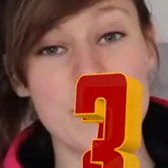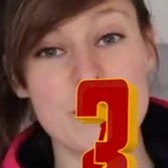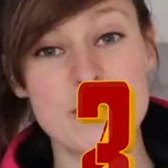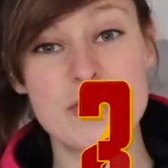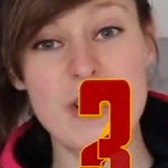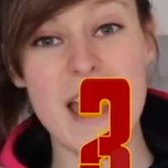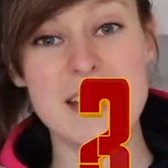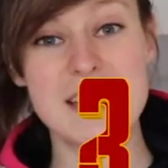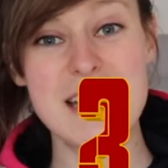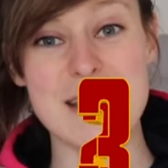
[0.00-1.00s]
you to try
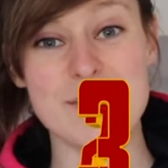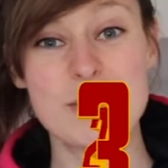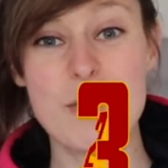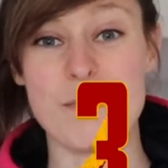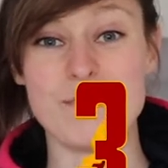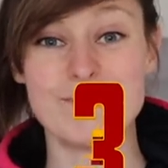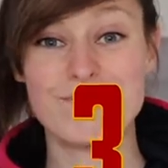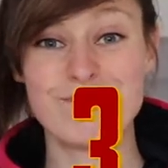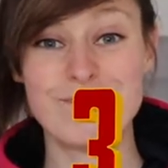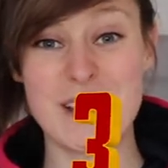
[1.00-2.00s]
today. So,
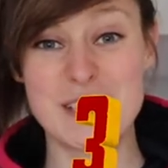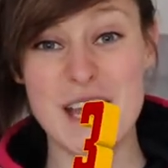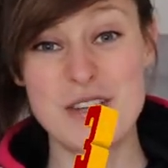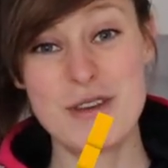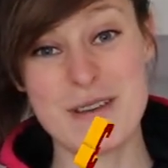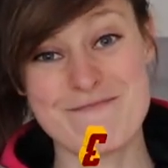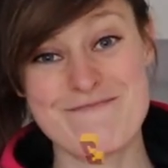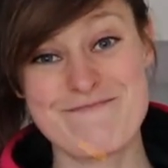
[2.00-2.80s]
let's get to it.